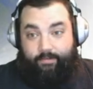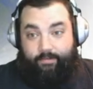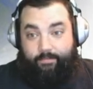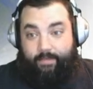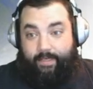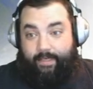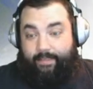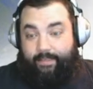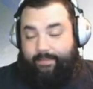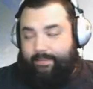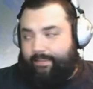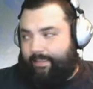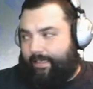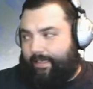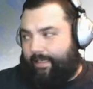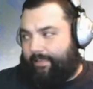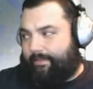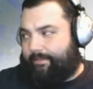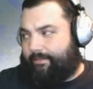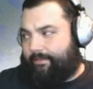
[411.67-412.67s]
buy
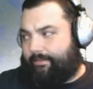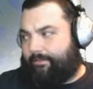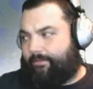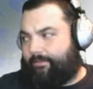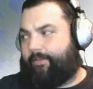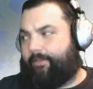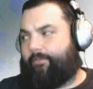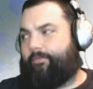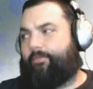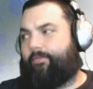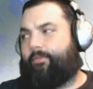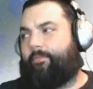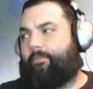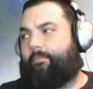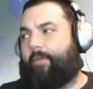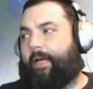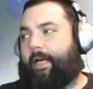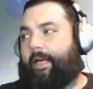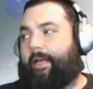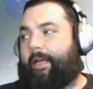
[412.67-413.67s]
stocks looking for a
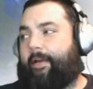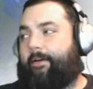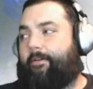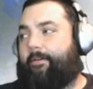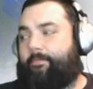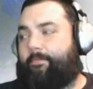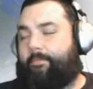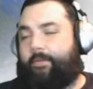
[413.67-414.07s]
buyout.